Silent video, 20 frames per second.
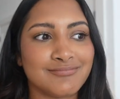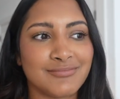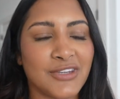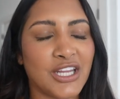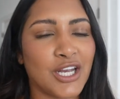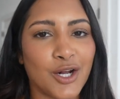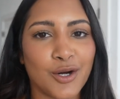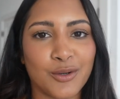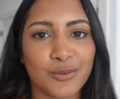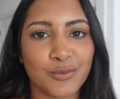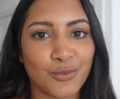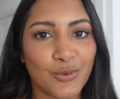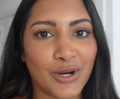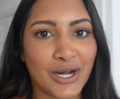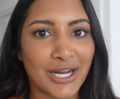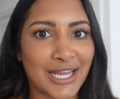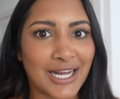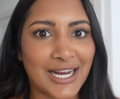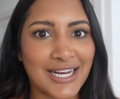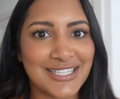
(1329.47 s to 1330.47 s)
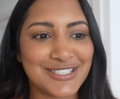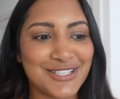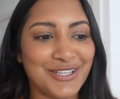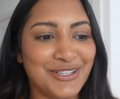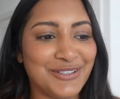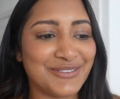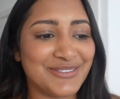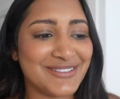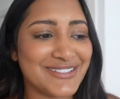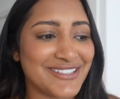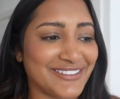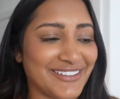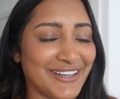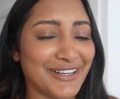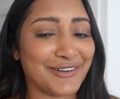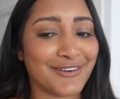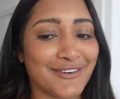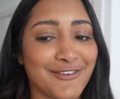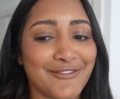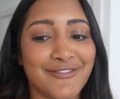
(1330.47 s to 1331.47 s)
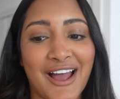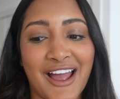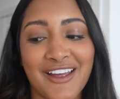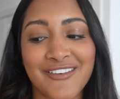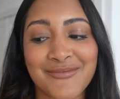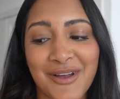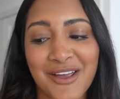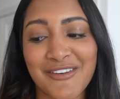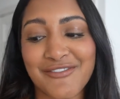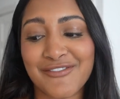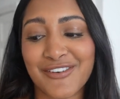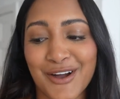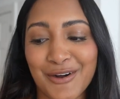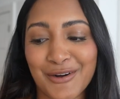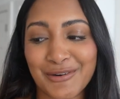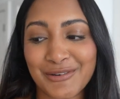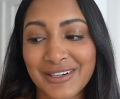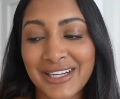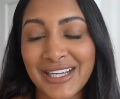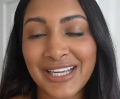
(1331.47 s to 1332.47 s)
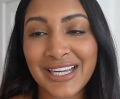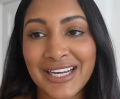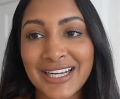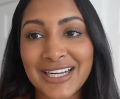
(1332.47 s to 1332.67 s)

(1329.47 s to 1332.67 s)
you know, what can I do to like revive my phone?